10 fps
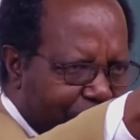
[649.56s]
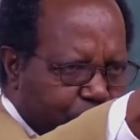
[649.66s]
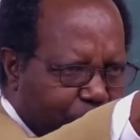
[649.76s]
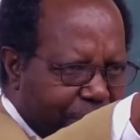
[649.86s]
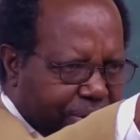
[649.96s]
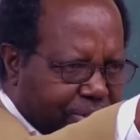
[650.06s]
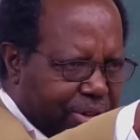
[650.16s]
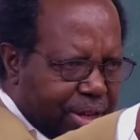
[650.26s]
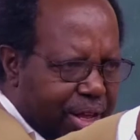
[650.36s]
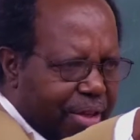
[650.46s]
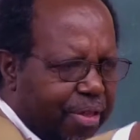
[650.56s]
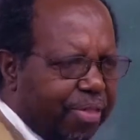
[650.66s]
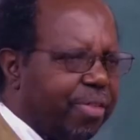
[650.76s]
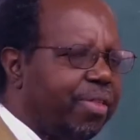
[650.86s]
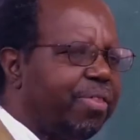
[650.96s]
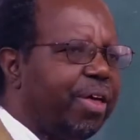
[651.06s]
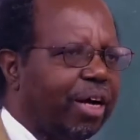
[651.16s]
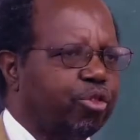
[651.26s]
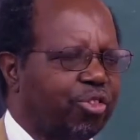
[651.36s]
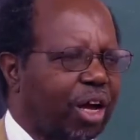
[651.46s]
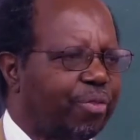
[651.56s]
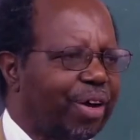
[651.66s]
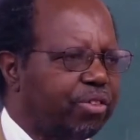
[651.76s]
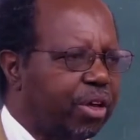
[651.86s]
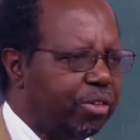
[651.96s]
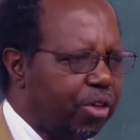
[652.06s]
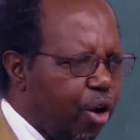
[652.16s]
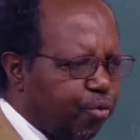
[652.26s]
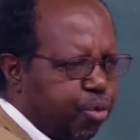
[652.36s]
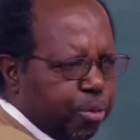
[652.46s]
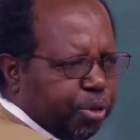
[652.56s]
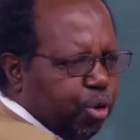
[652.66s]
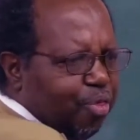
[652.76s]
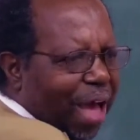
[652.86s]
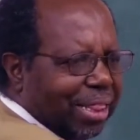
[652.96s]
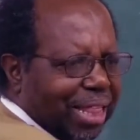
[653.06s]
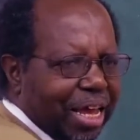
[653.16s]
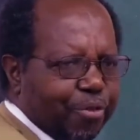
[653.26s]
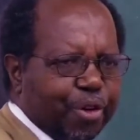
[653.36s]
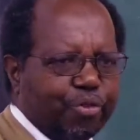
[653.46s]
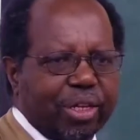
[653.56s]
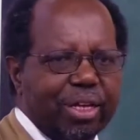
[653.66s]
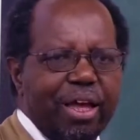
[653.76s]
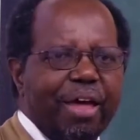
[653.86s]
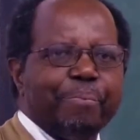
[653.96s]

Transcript: place where the actual sacrifice is for between 30 and 50.